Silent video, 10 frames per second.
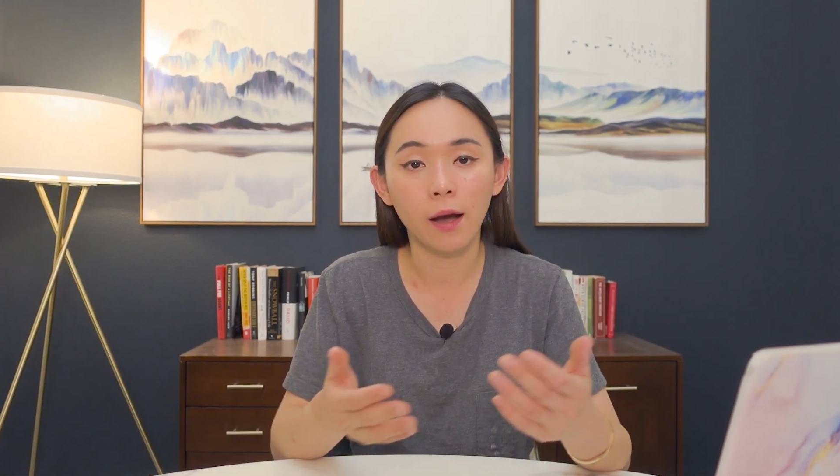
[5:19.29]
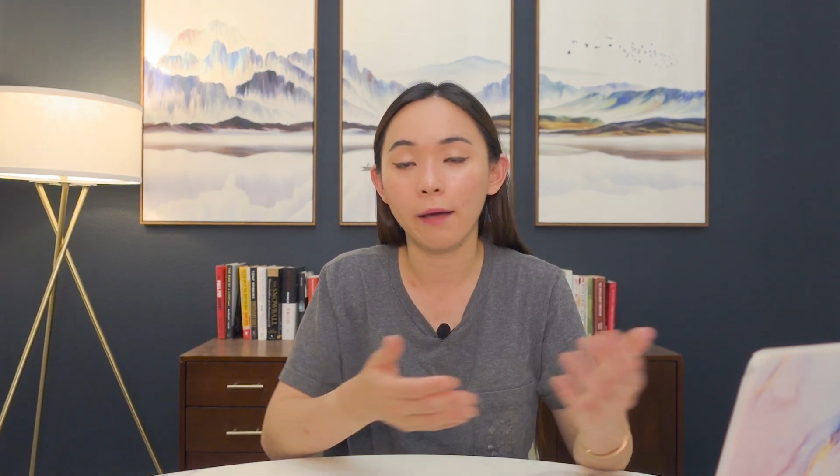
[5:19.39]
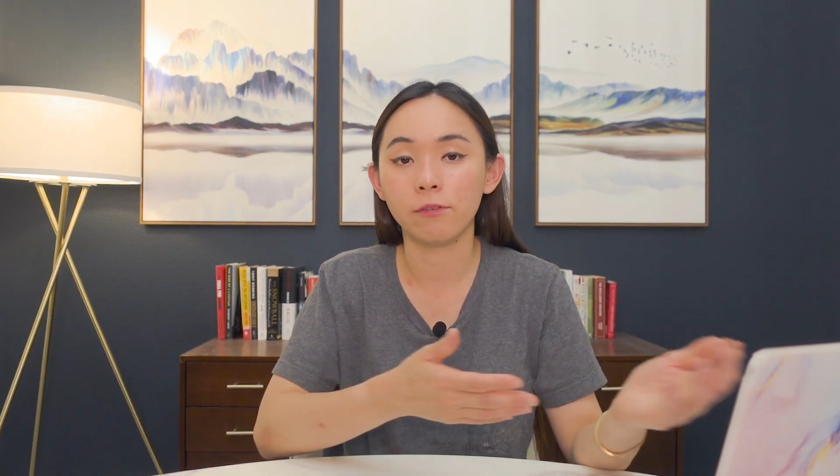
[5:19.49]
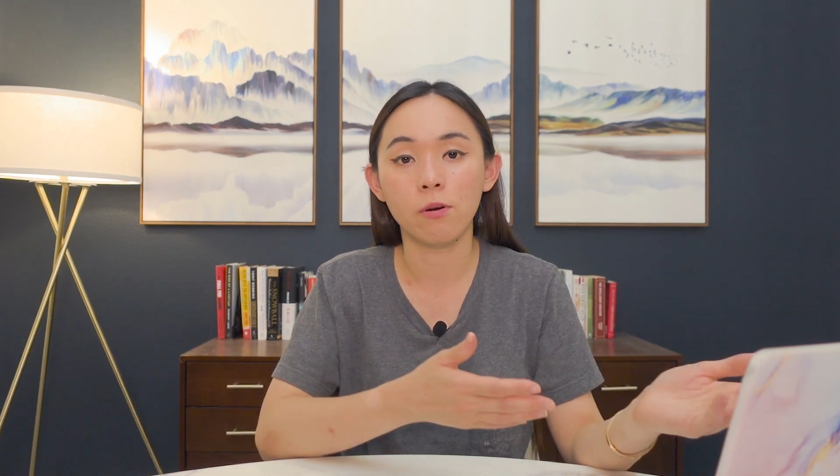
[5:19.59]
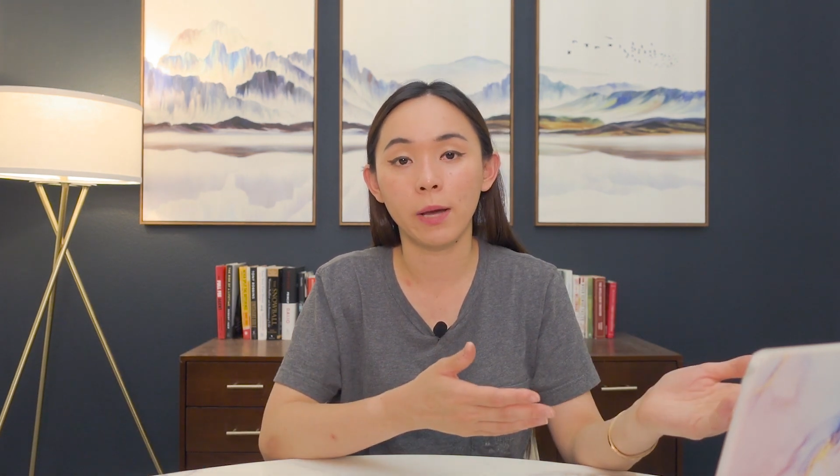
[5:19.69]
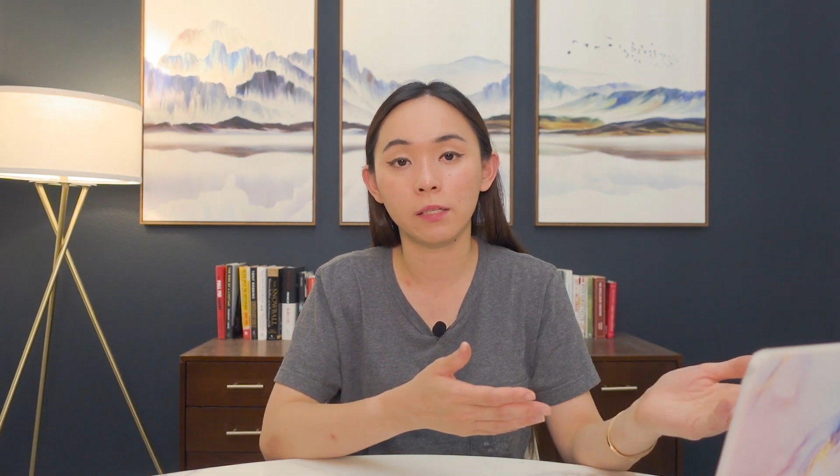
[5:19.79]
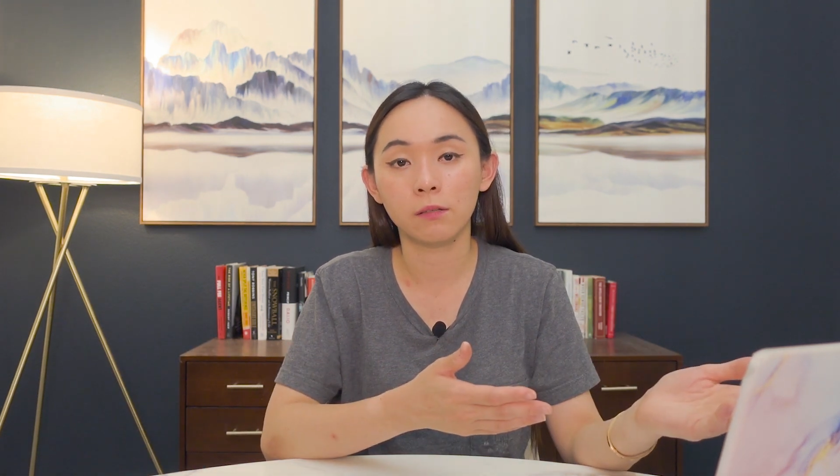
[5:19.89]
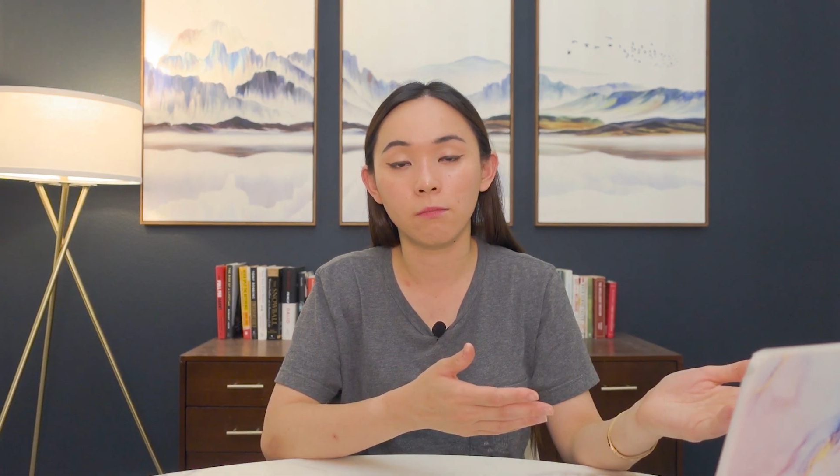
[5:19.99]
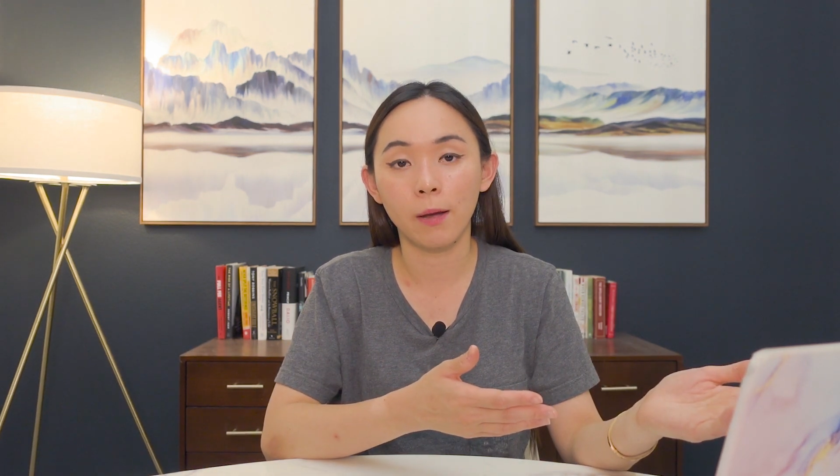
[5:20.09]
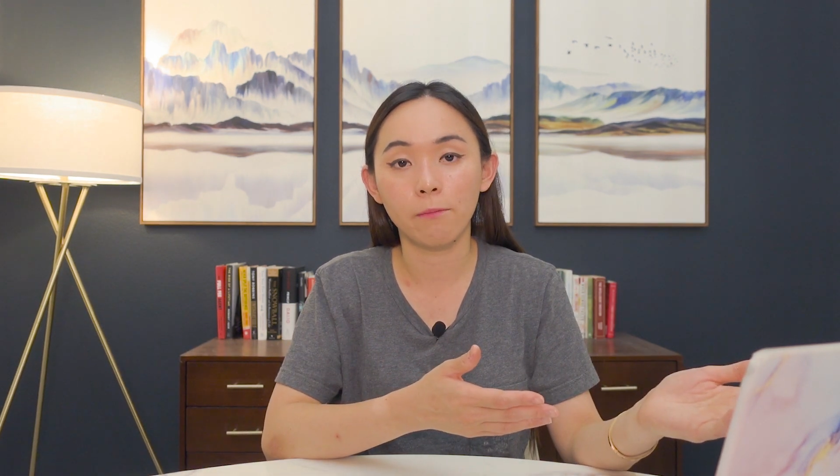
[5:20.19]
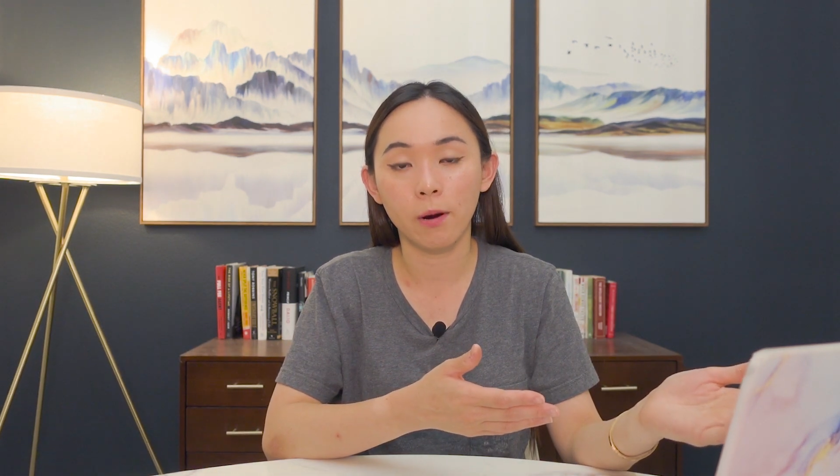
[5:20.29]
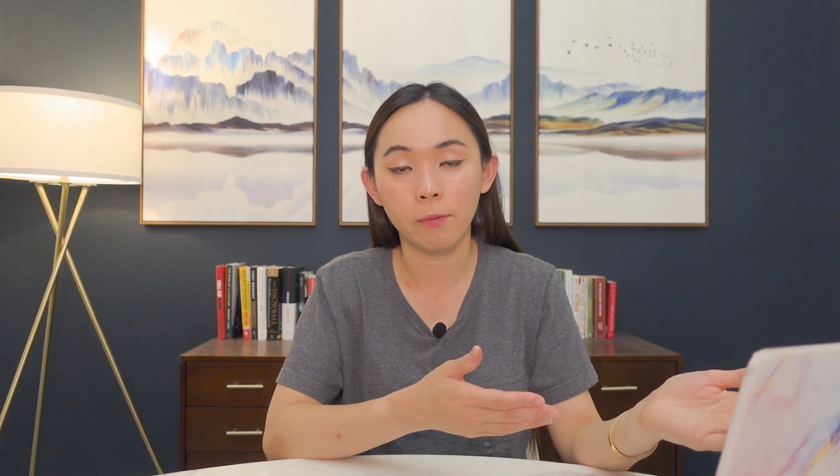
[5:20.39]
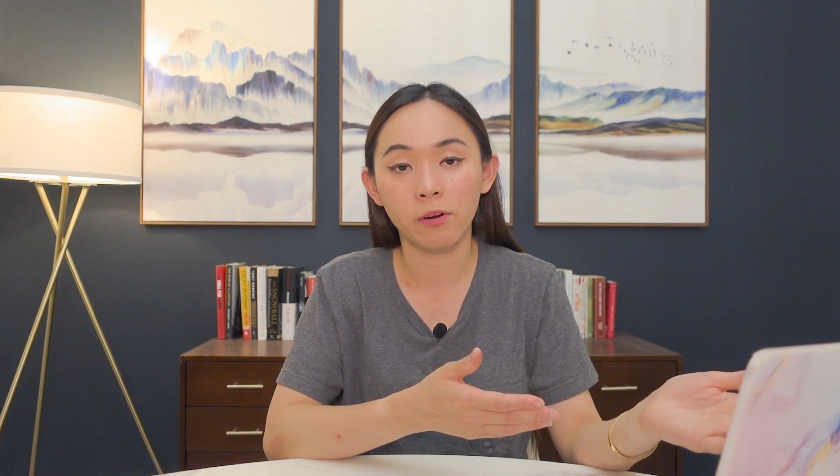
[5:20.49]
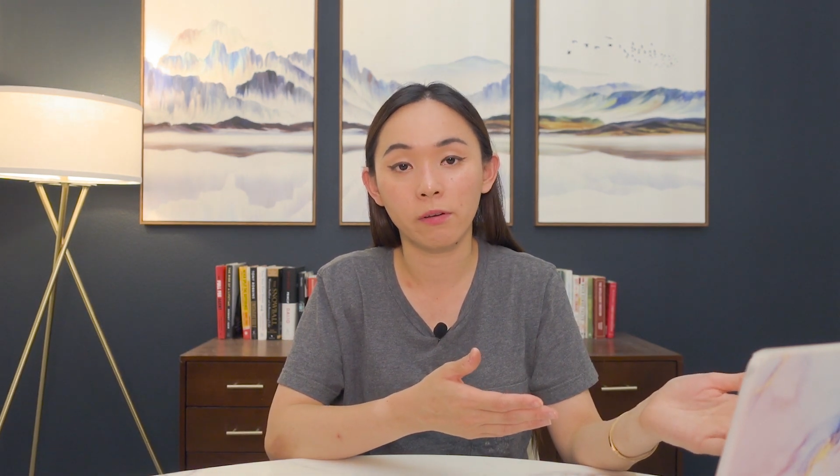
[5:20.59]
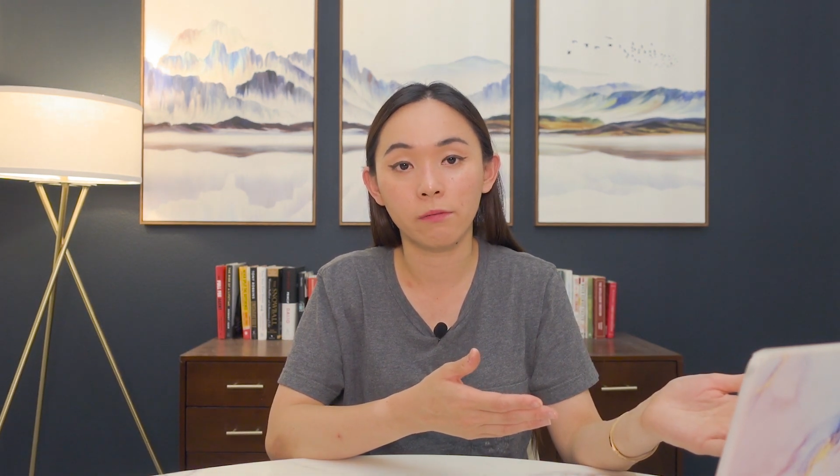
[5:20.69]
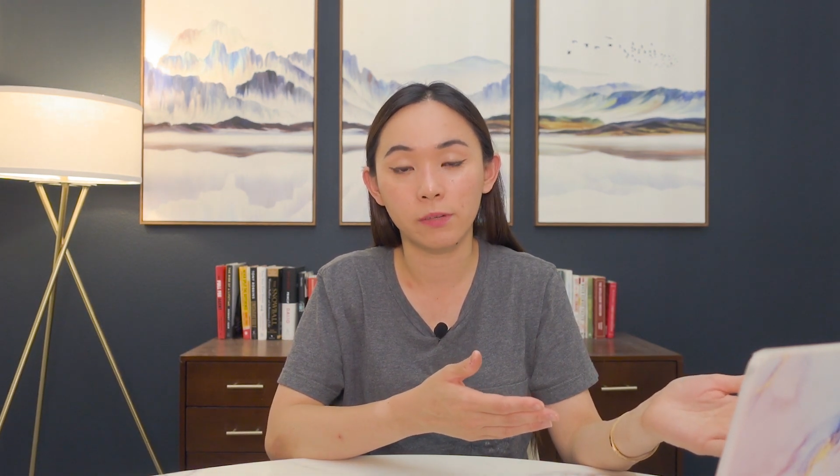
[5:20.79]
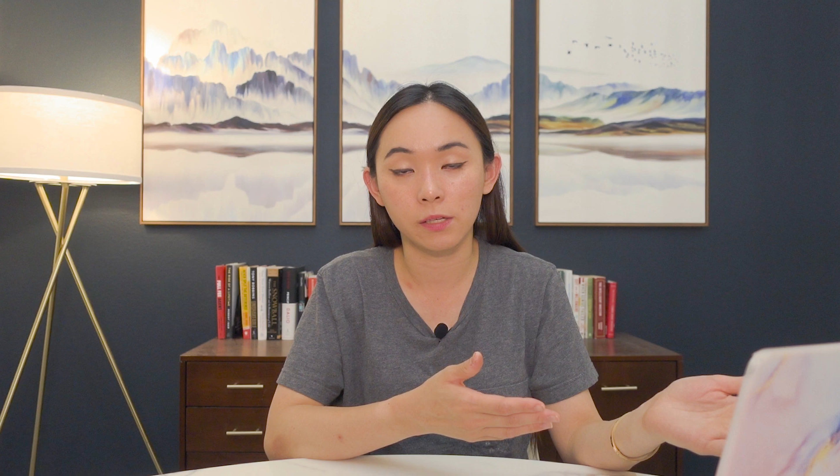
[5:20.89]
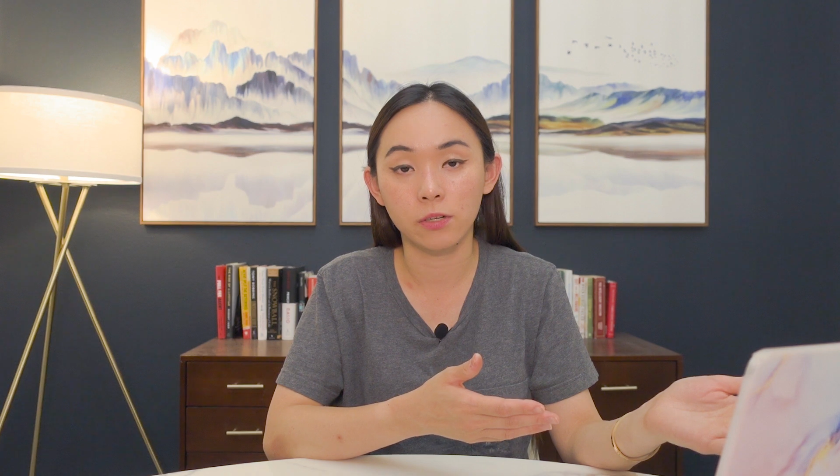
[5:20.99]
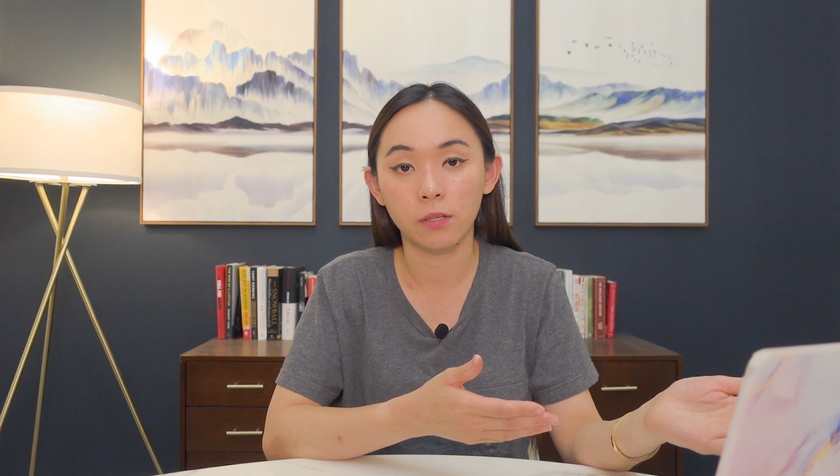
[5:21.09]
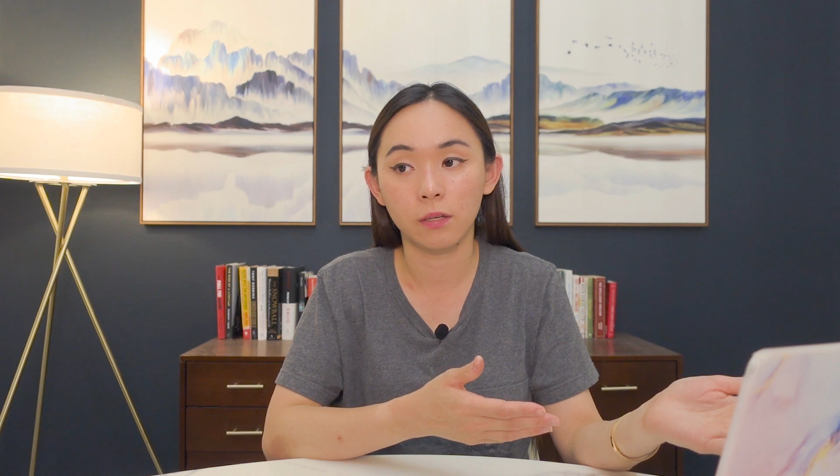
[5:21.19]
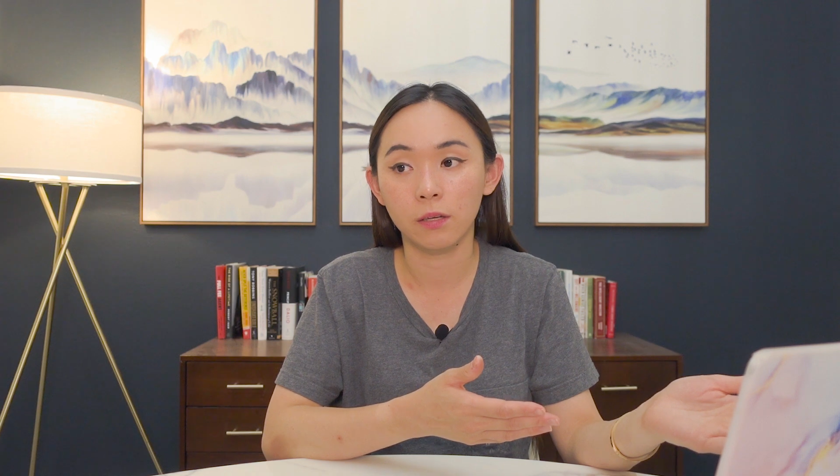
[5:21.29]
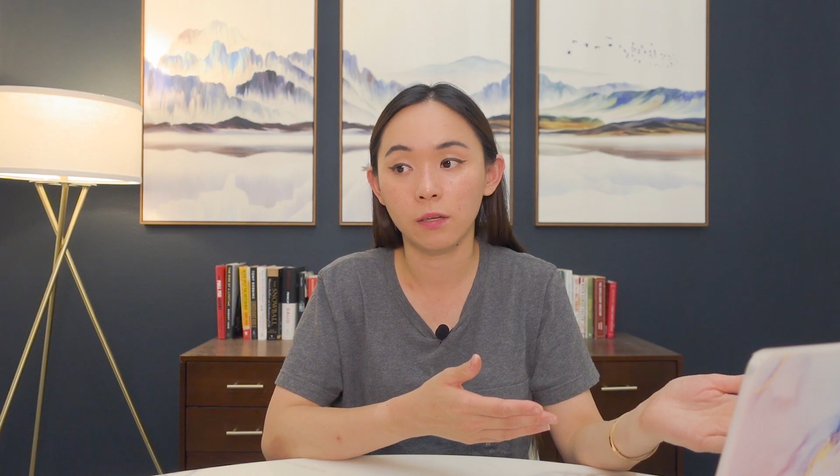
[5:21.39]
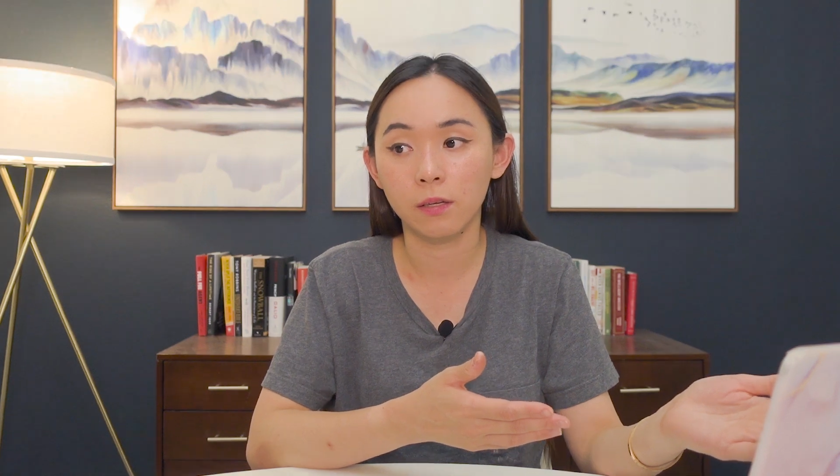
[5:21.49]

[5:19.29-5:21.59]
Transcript: I have to go back to my primary physician.